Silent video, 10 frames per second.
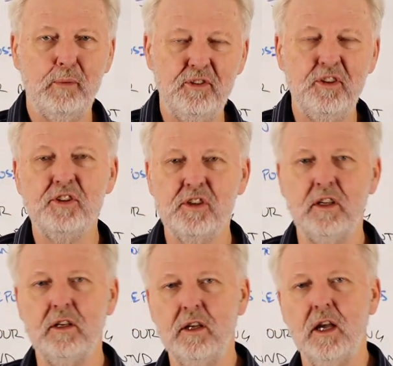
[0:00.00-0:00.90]

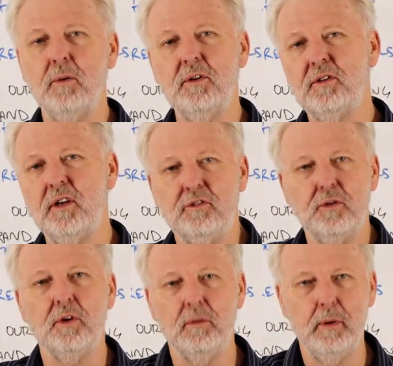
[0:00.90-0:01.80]
positioning now is
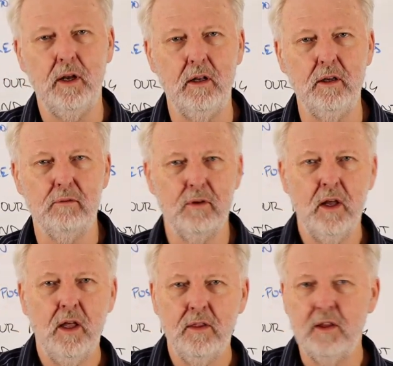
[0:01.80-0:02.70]
too competitive.
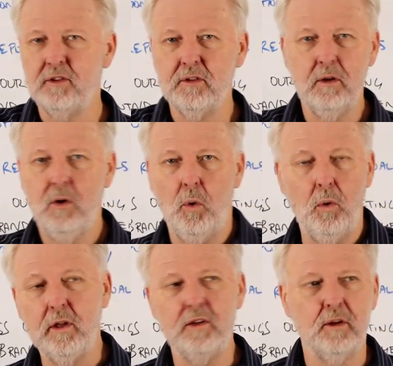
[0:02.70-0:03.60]
There's
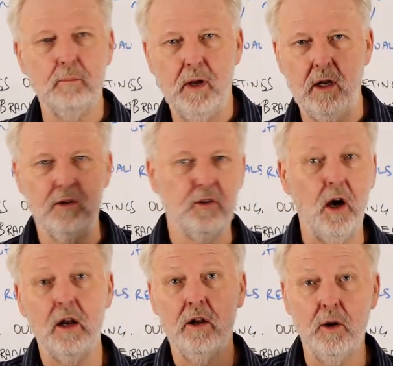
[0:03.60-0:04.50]
all these competitors,
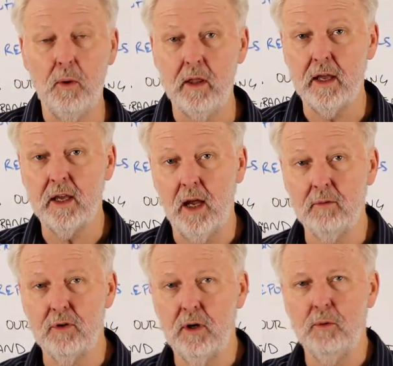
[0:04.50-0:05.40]
I don't know where they
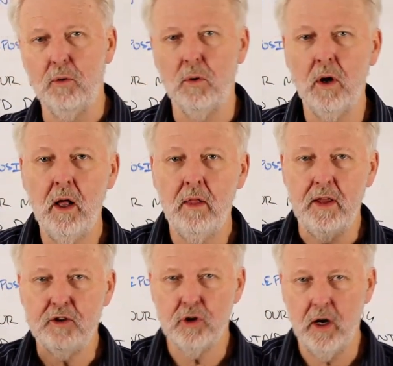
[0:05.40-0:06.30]
came from, or
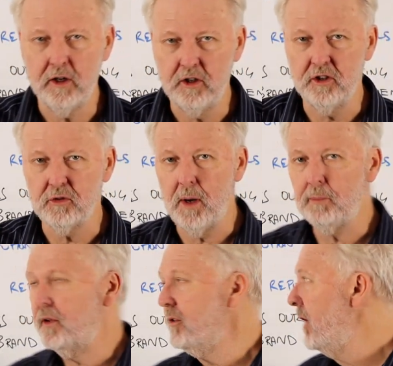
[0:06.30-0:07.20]
they're trying to
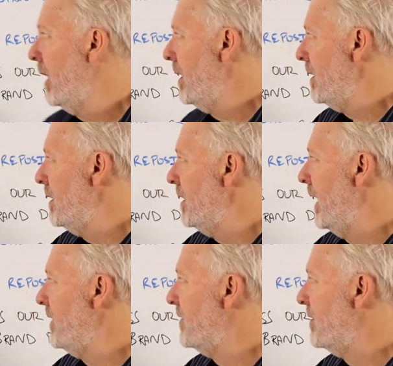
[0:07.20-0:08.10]
disrupt us.
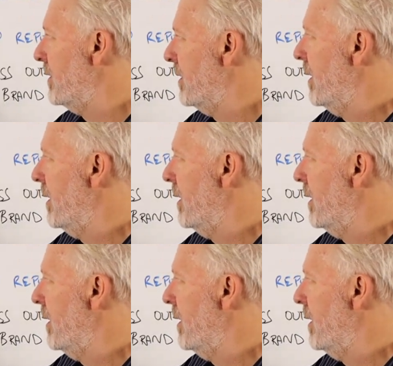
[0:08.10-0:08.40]
Let's